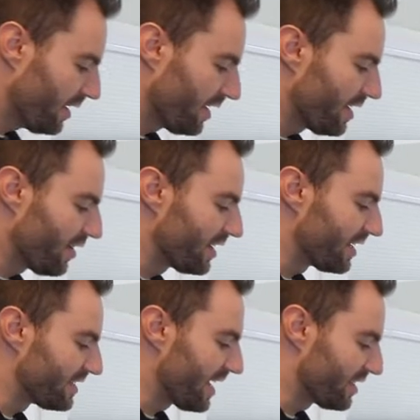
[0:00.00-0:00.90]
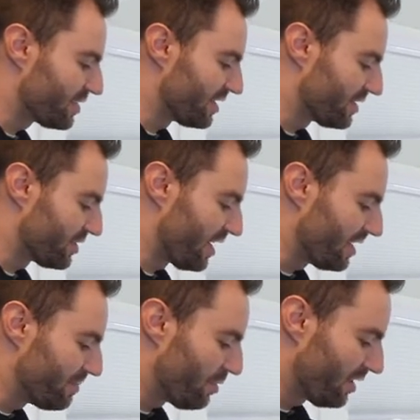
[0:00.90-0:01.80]
and now I can attach this to
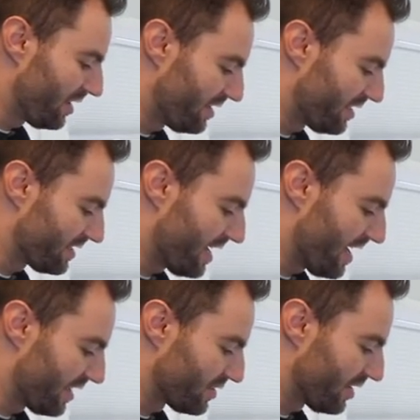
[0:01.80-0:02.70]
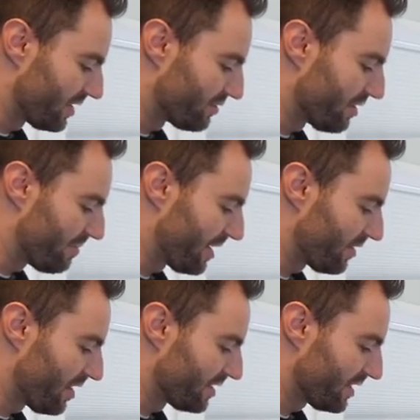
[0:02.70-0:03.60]
any point in the scan. So I can drop my
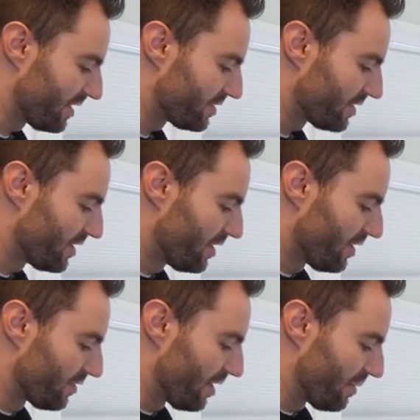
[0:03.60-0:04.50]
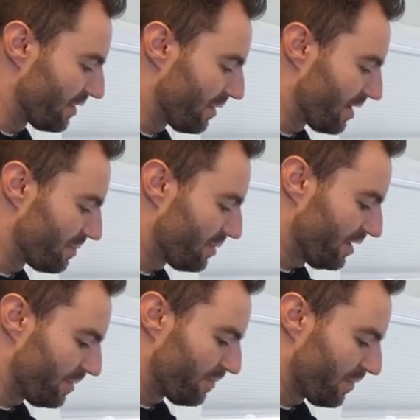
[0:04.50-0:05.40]
crosshairs right where they want to put
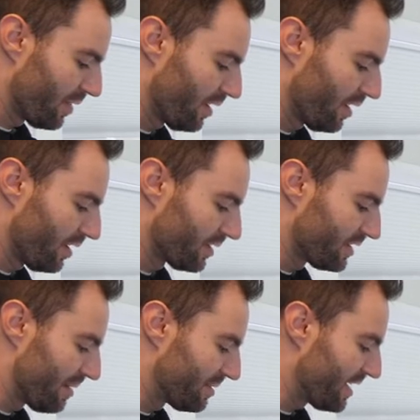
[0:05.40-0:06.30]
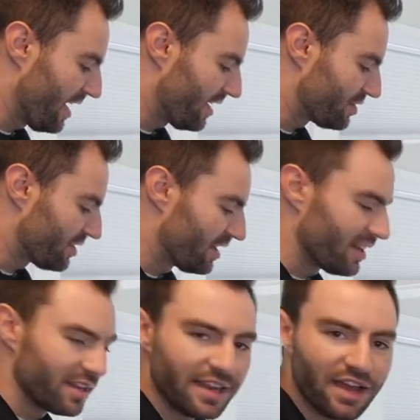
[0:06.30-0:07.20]
it, tap attach,
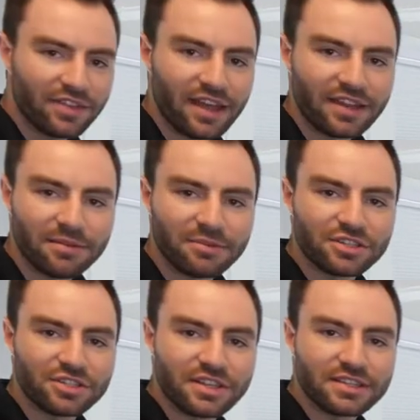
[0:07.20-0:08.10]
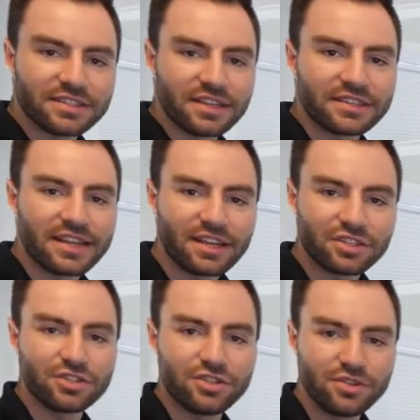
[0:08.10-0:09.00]
and now that image is
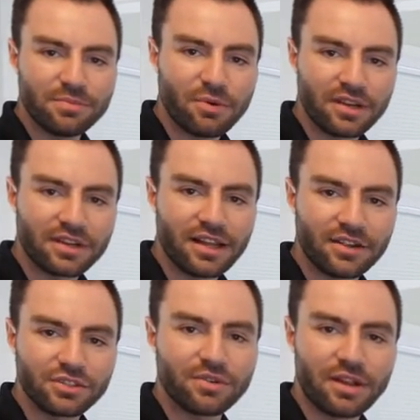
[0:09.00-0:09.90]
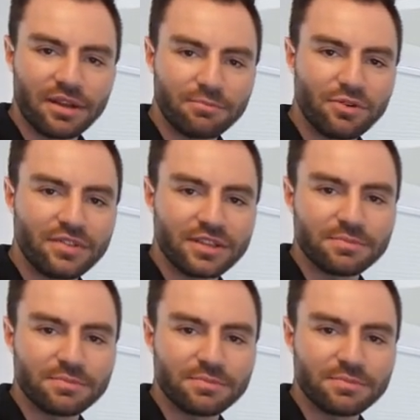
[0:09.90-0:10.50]
attached to the point cloud. So when I move this